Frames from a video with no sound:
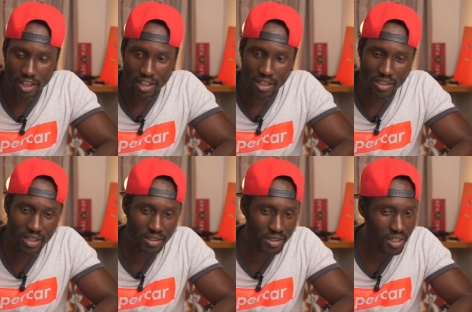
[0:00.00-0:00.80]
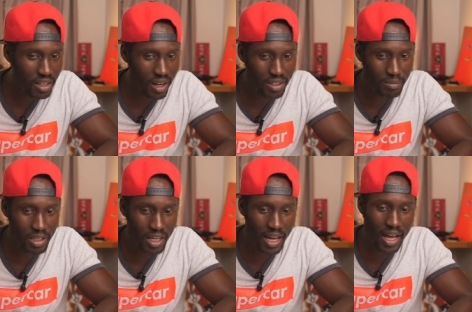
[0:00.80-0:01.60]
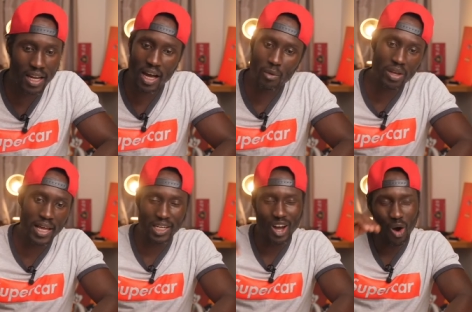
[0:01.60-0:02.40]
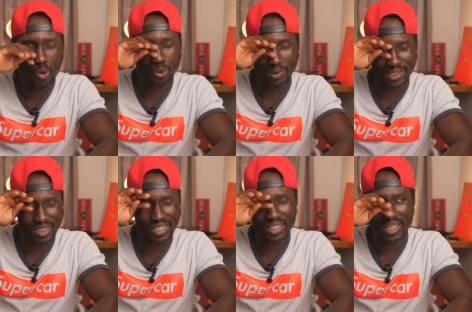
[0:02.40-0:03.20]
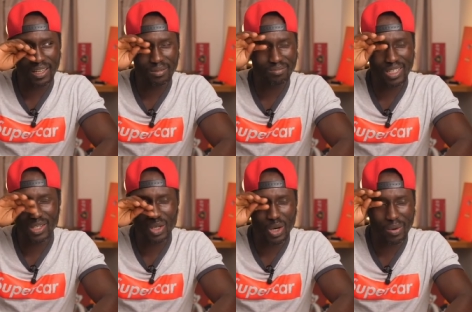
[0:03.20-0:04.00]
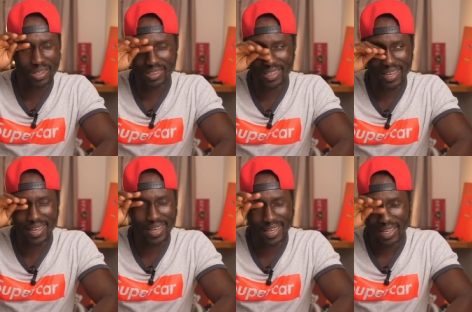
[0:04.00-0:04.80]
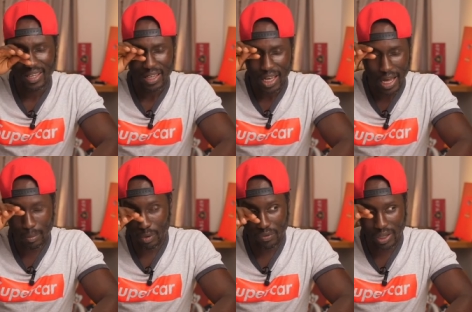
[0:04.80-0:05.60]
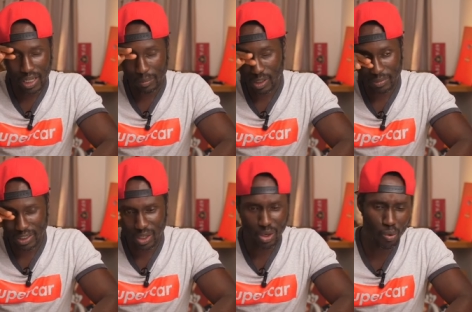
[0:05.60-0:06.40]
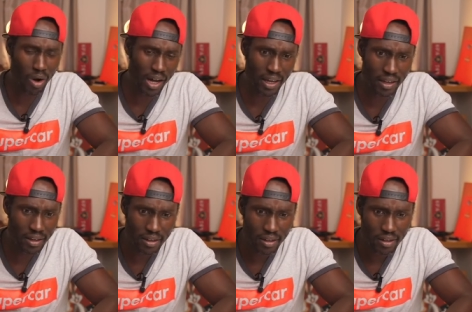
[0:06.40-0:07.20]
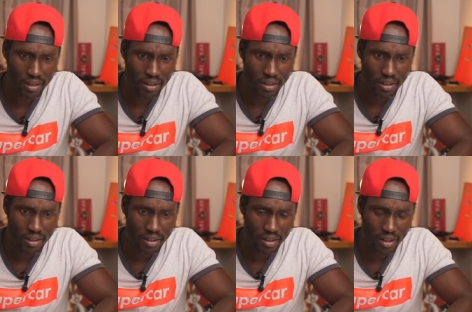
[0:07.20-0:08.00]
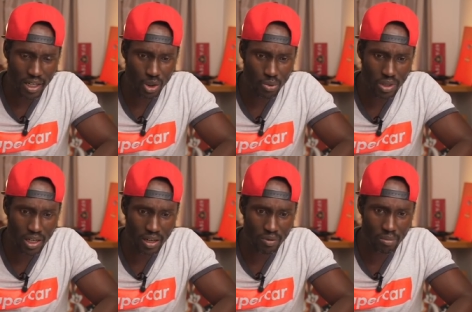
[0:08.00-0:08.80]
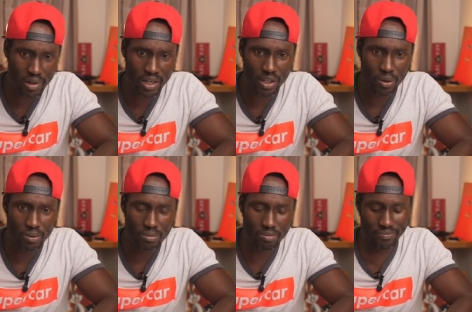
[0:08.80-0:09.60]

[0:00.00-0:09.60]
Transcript: The Nissan Z cars. I mean, I, I really like the old ones. The the, the newer ones, eh, I'm not feeling them as much. I don't know why. I should really love them, but I don't.